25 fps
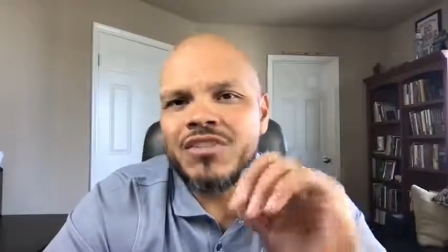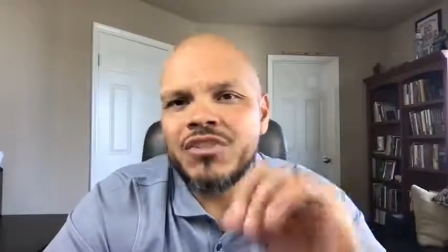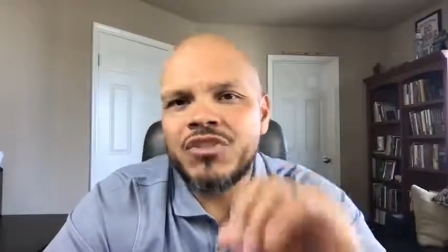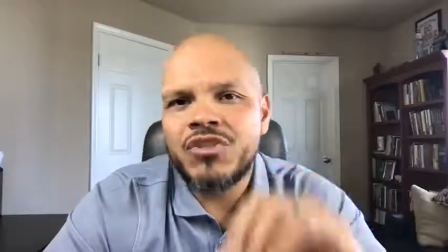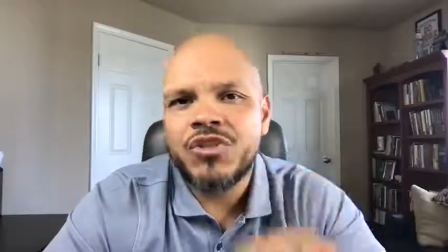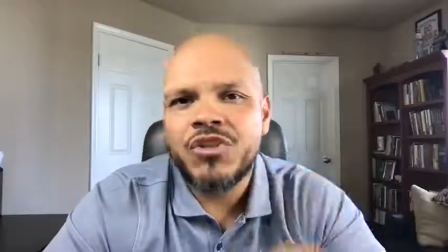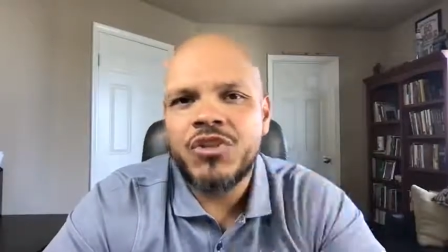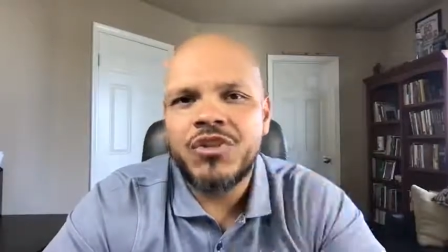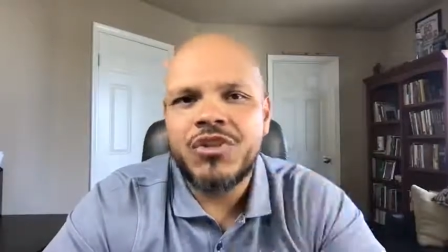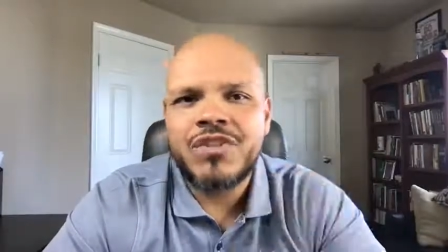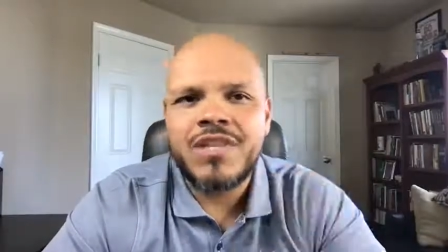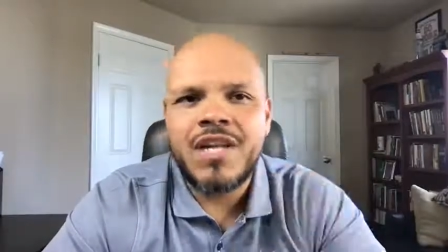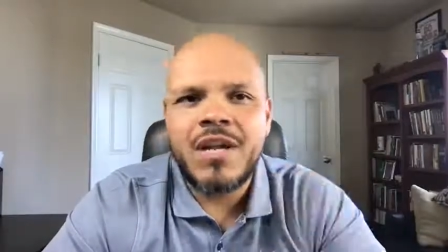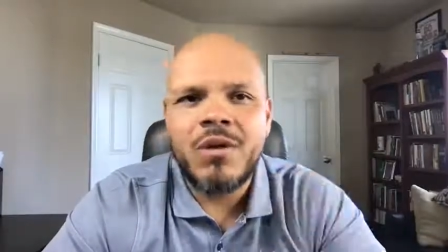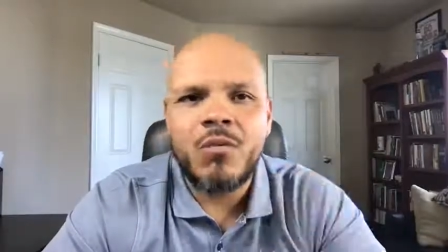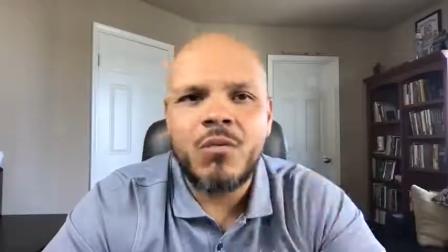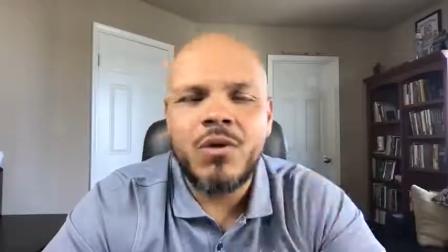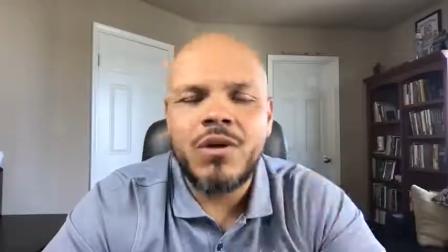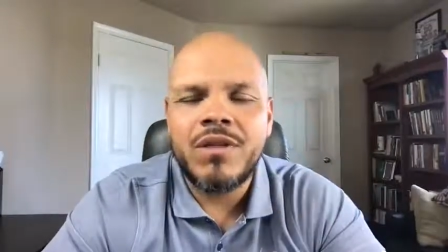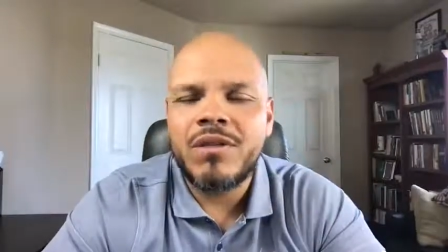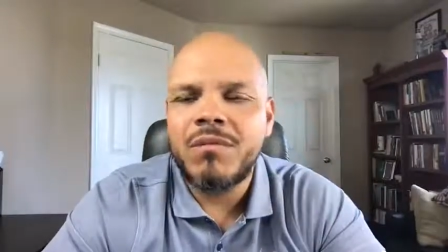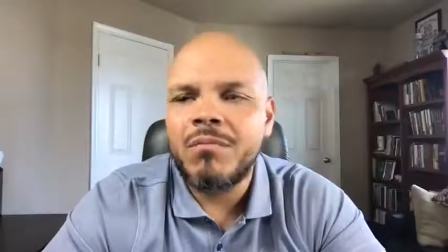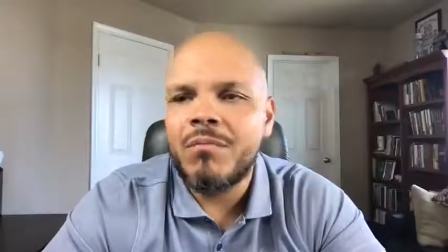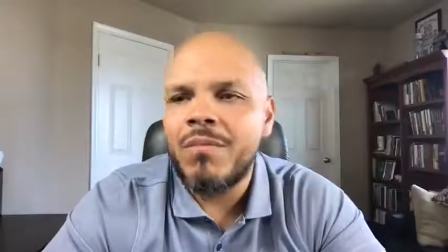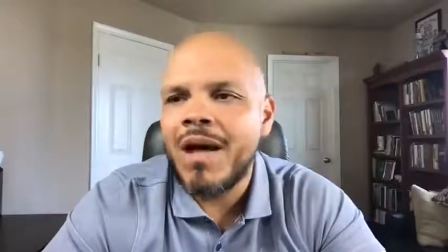the Church, and
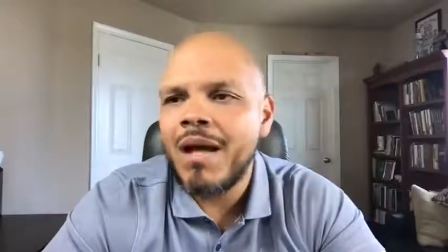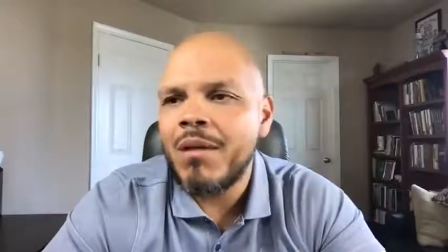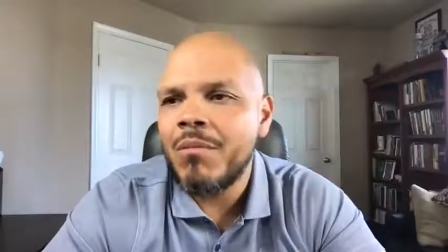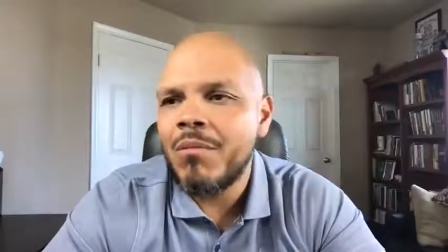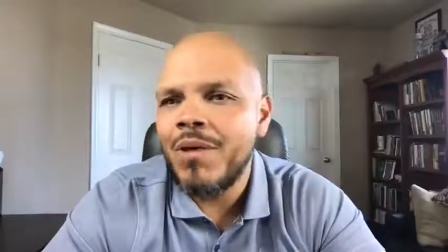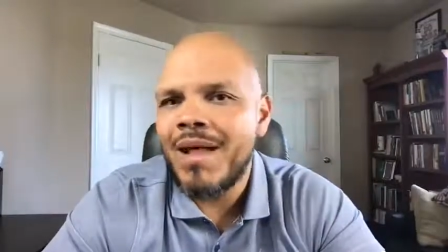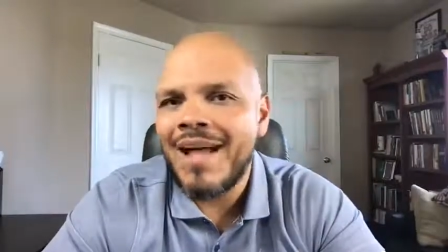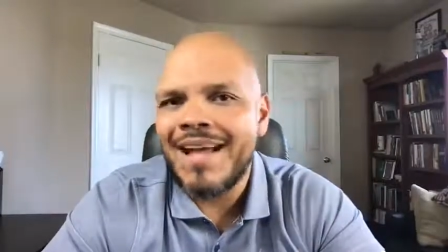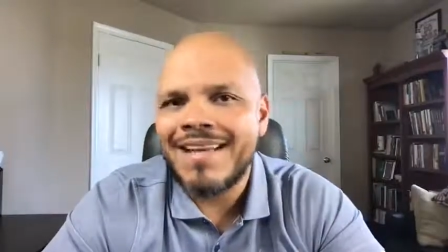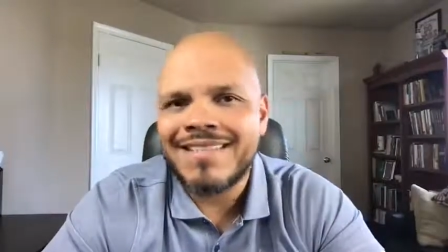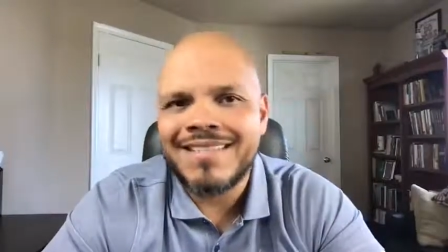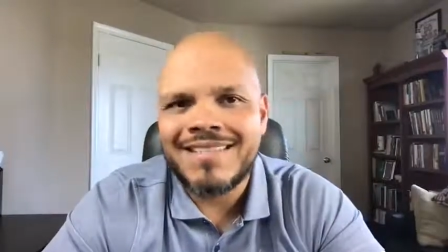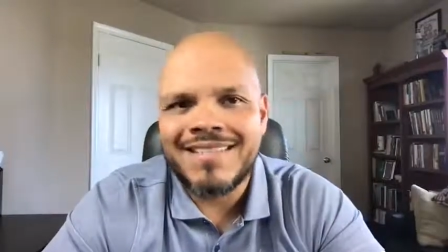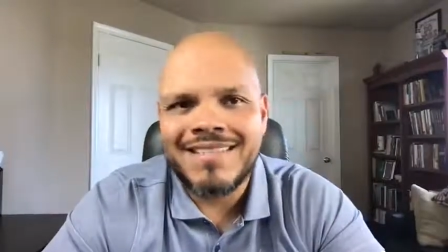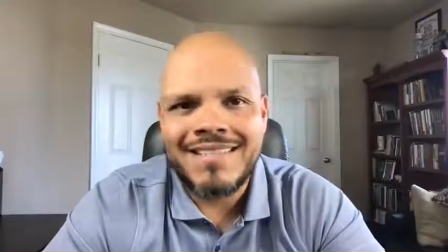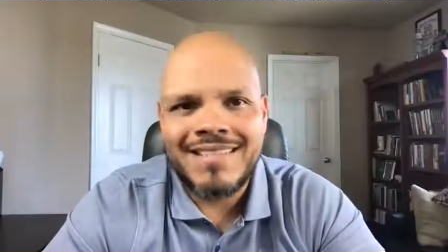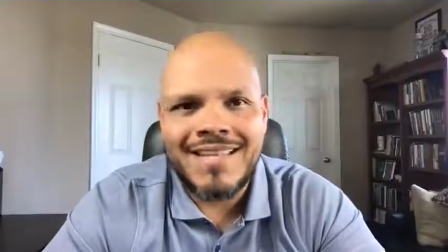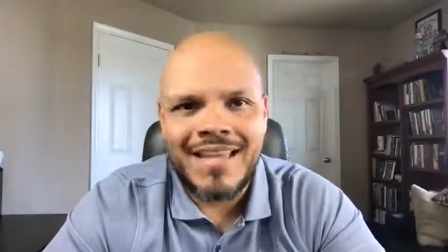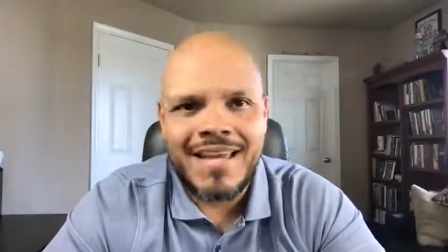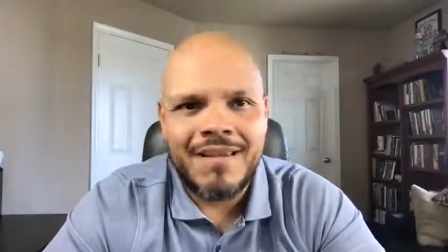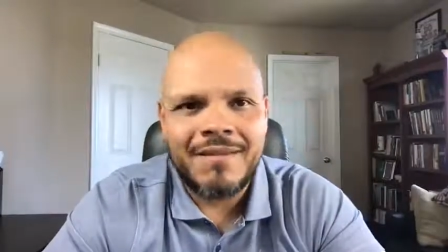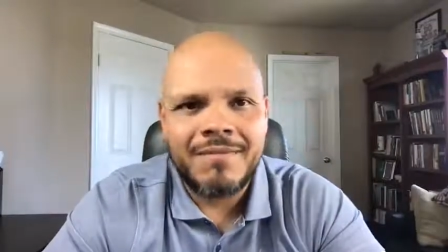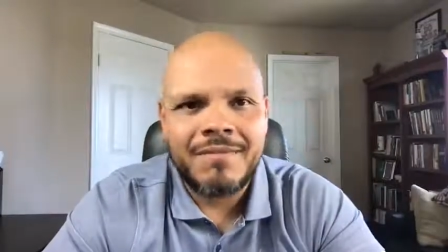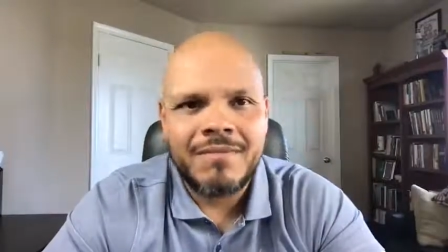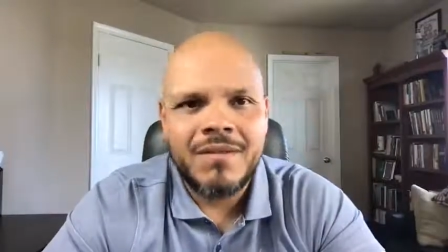What the Bible Has to
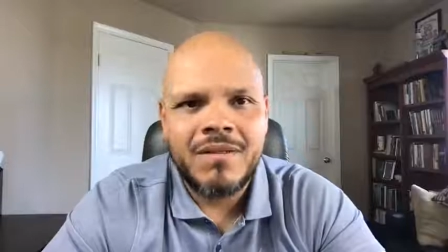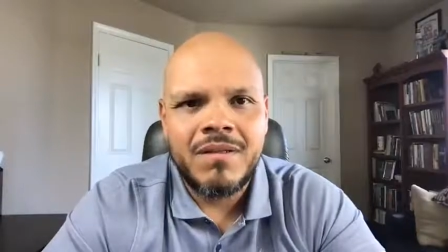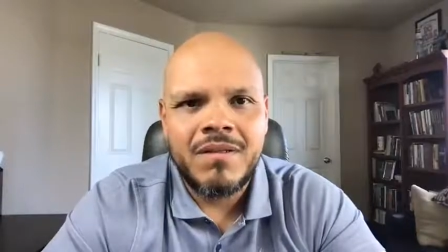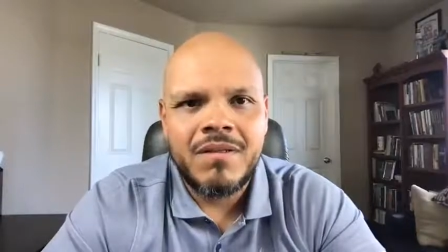Say.